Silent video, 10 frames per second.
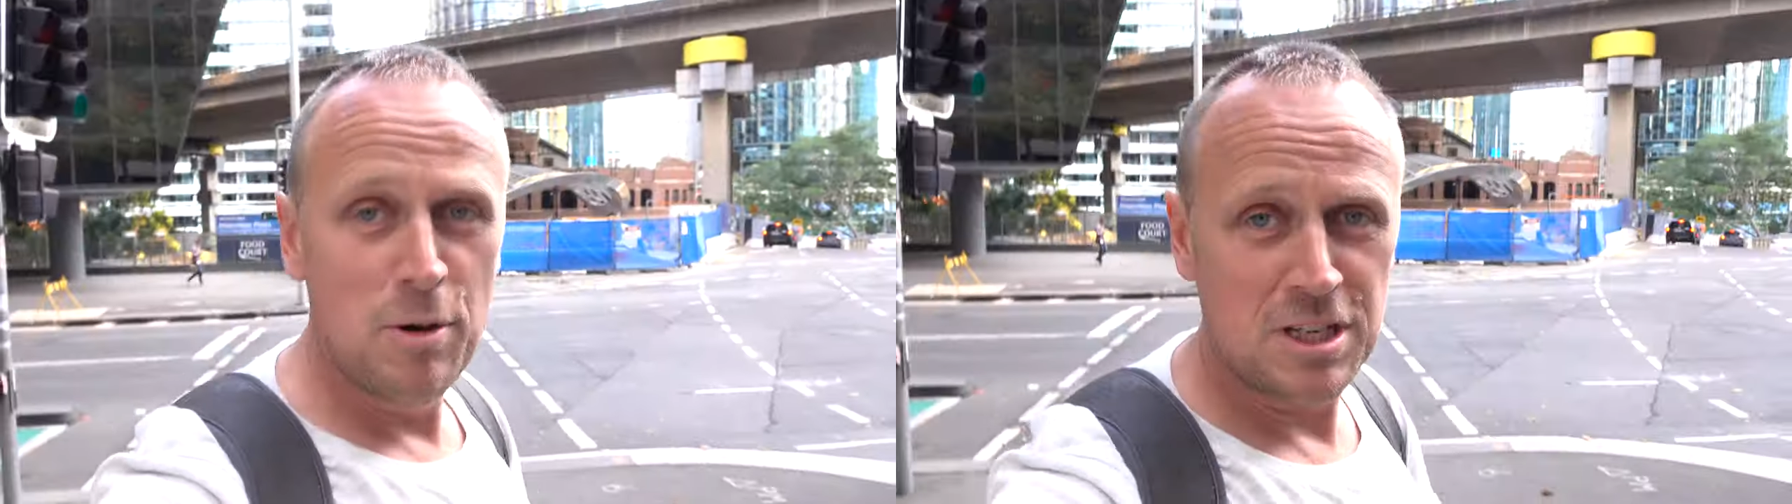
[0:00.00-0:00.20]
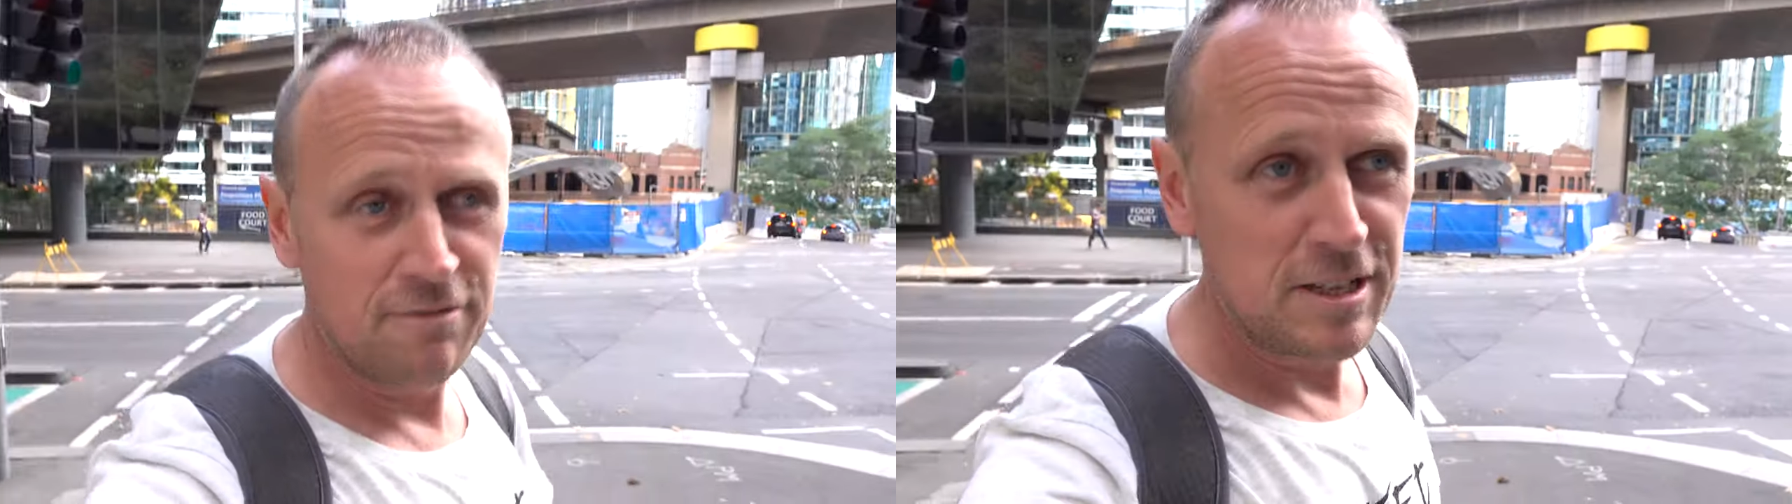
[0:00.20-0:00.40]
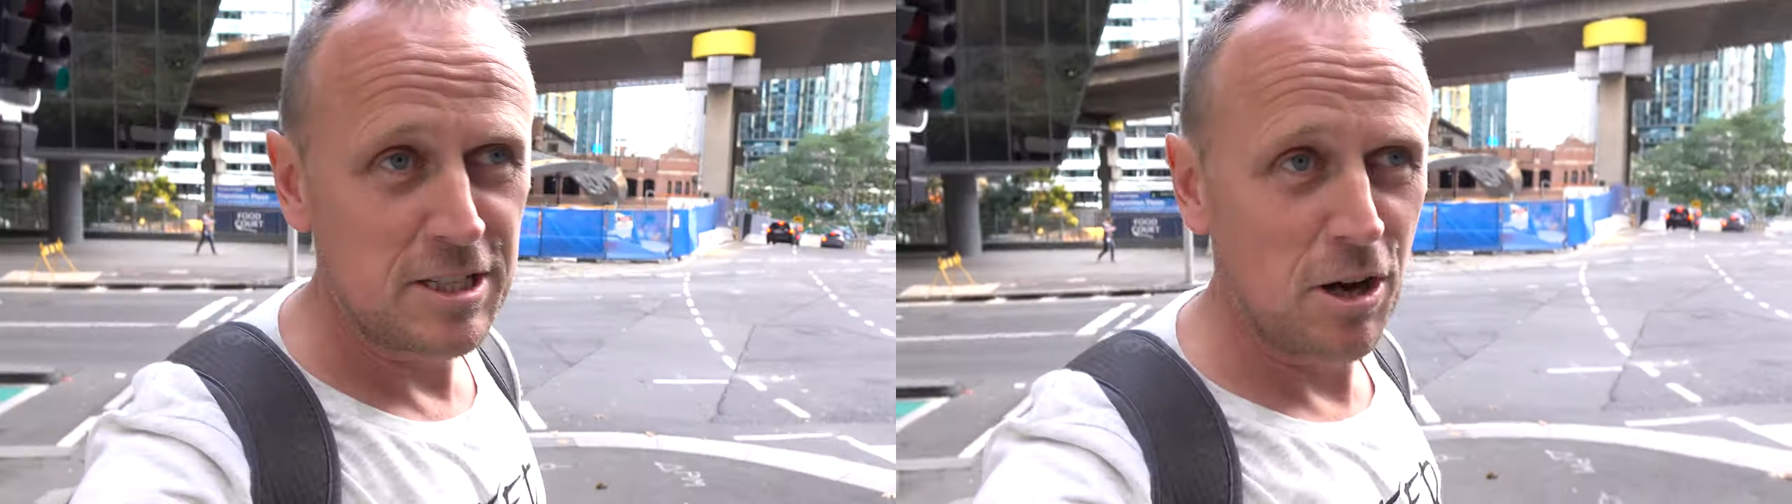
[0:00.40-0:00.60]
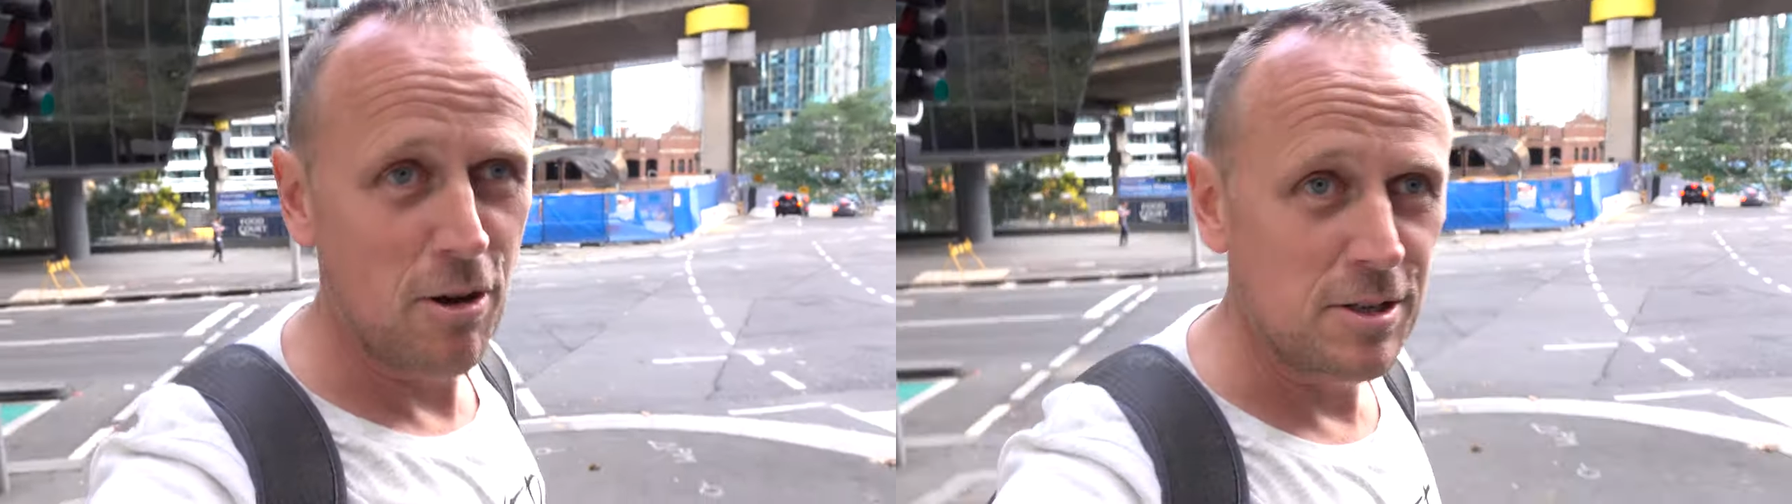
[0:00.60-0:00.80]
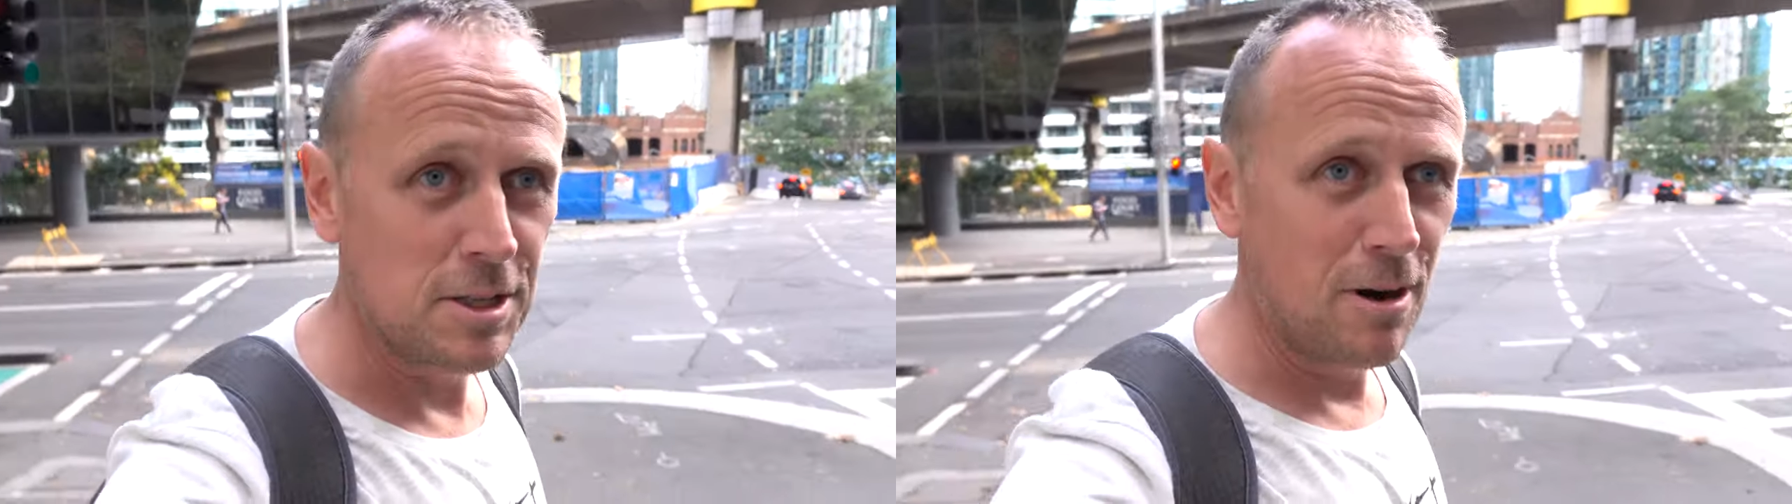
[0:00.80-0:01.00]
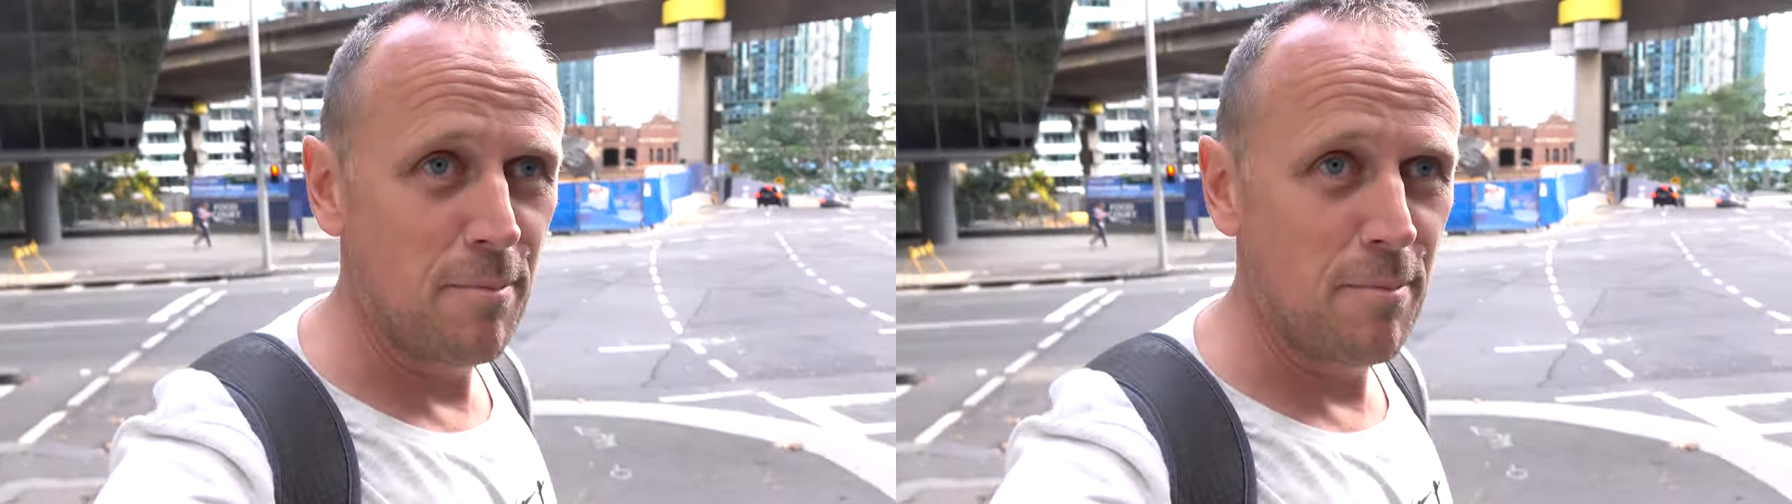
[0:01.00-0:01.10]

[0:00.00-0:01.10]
Most of his songs are